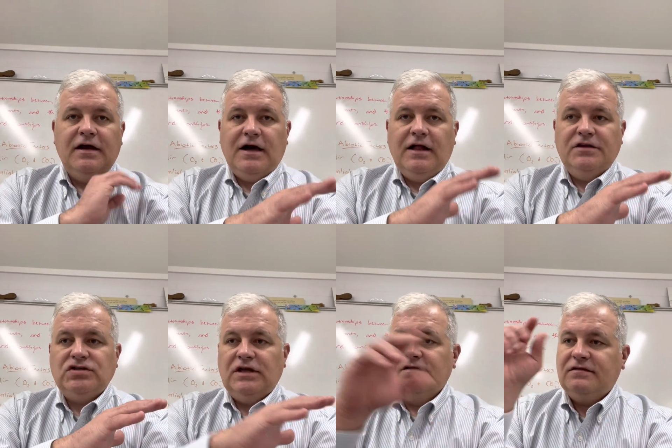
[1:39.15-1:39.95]

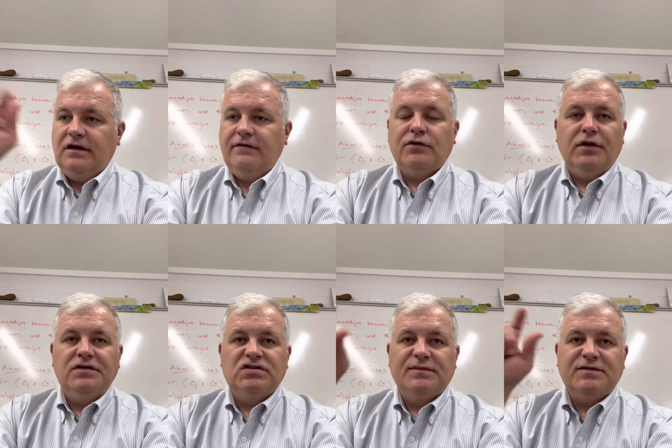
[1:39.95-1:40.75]
Ecology, study of the
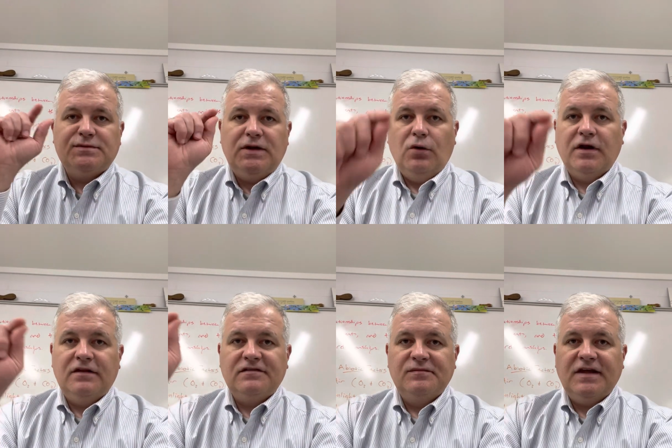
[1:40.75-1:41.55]
relationships between
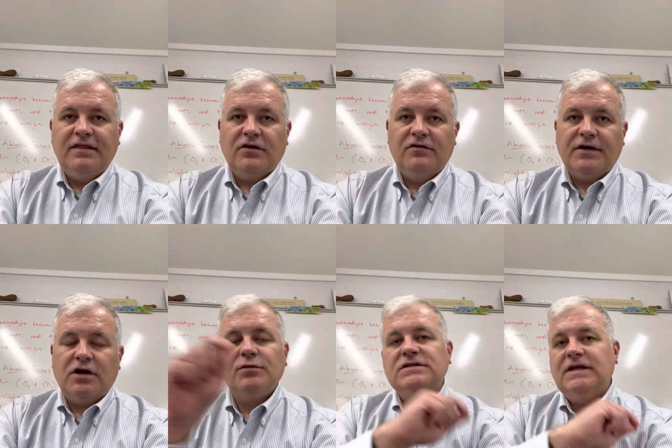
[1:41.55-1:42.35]
organisms and their
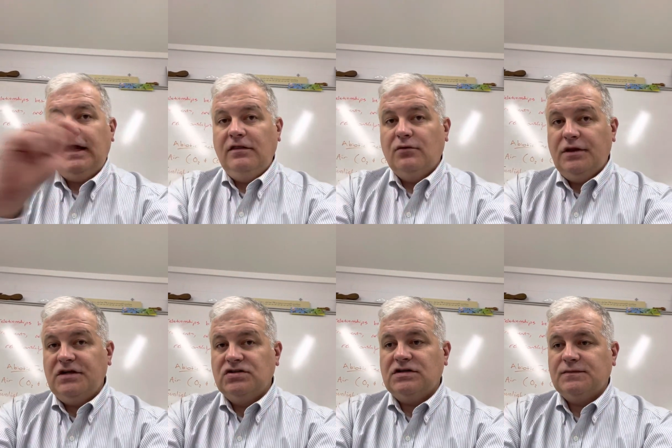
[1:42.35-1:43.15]
environments and the
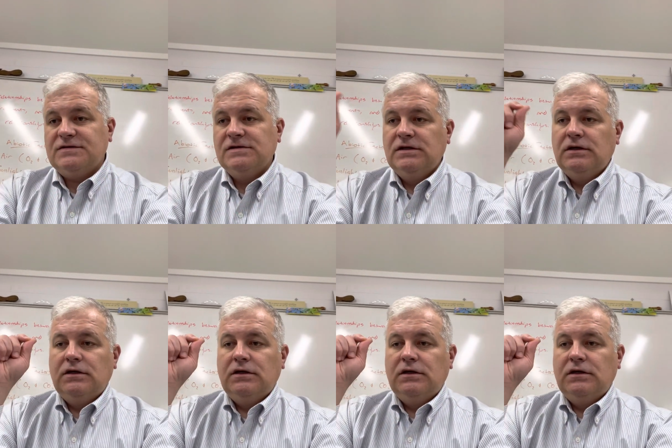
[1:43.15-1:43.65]
relationships